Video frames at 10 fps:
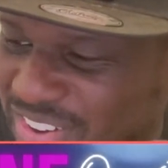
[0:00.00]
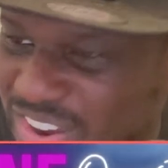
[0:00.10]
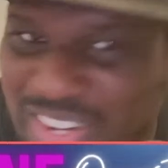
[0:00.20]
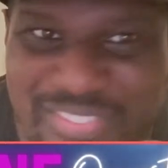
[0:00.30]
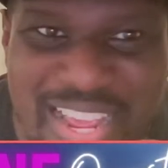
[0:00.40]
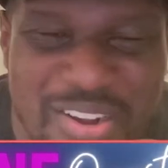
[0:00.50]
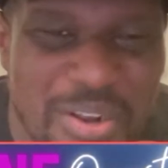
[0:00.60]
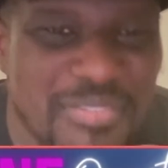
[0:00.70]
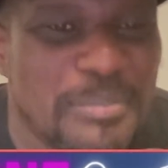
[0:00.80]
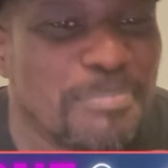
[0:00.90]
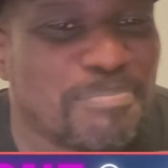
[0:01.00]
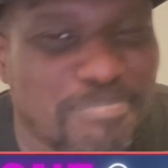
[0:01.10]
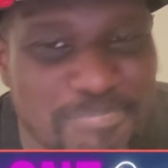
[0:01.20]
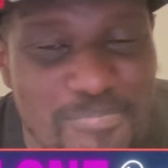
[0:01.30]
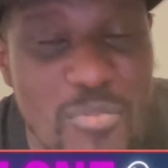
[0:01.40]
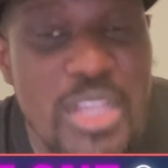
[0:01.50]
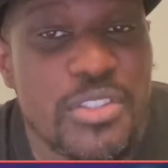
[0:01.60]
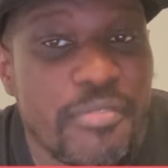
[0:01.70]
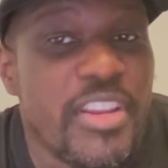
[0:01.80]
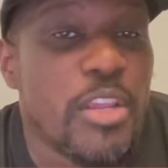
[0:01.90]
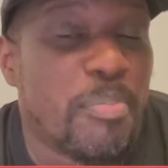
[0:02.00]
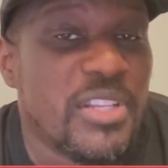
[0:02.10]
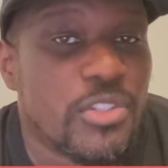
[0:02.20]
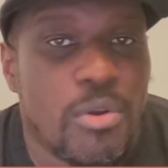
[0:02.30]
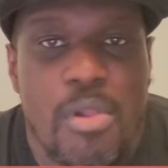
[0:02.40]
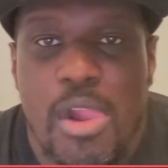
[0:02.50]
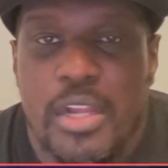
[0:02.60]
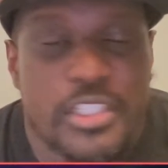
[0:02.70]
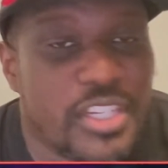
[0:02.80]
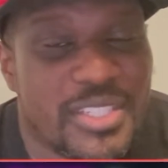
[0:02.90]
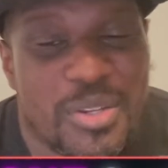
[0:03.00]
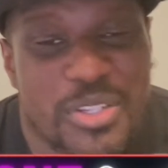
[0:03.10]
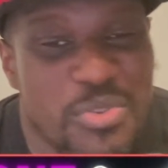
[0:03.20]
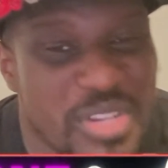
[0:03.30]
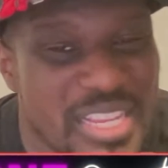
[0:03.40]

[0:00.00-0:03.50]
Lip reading: and clear all of that off. So, Video Pencil, just a